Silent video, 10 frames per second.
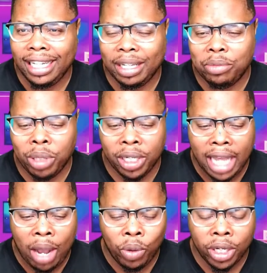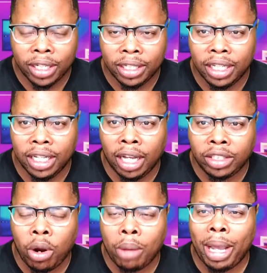but I want to I
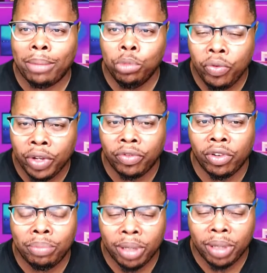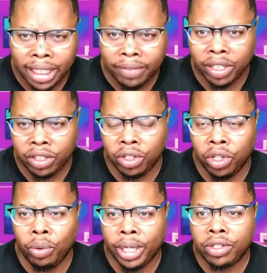talk about moving from believing to
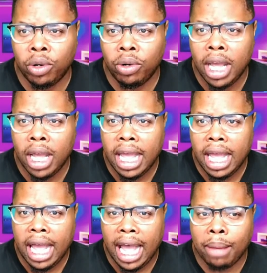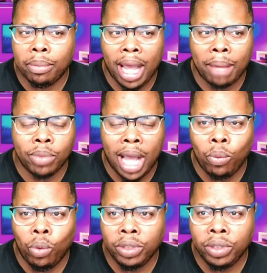knowing. So I'm I'm
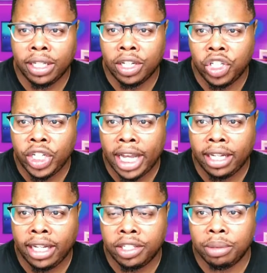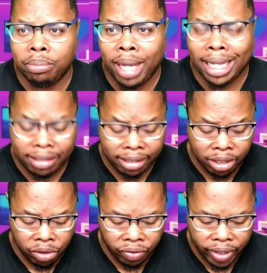I'm wanting to challenge
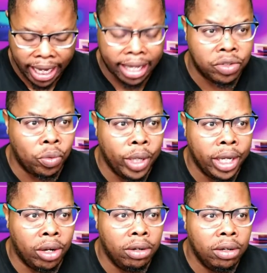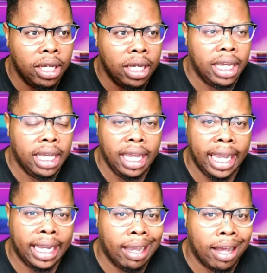myself as well,
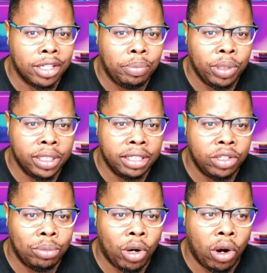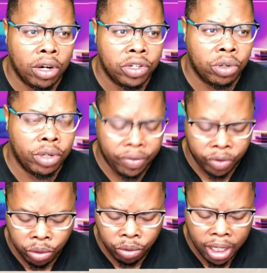and God is putting this on my heart. So if
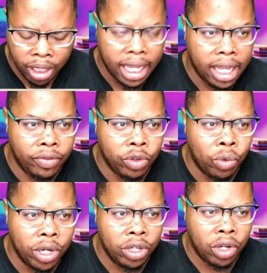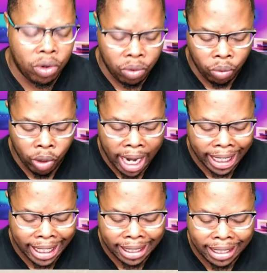you if you want to know where I
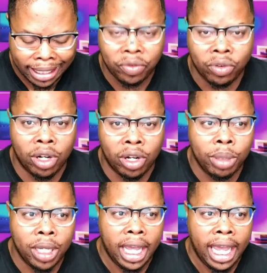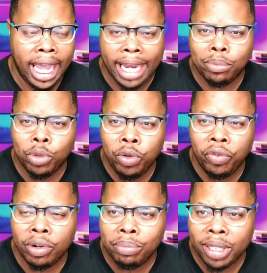get that from, hey, move
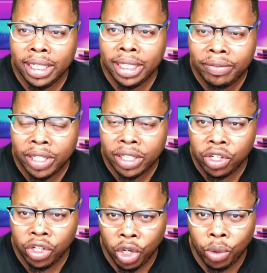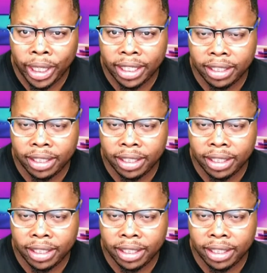from believing to knowing.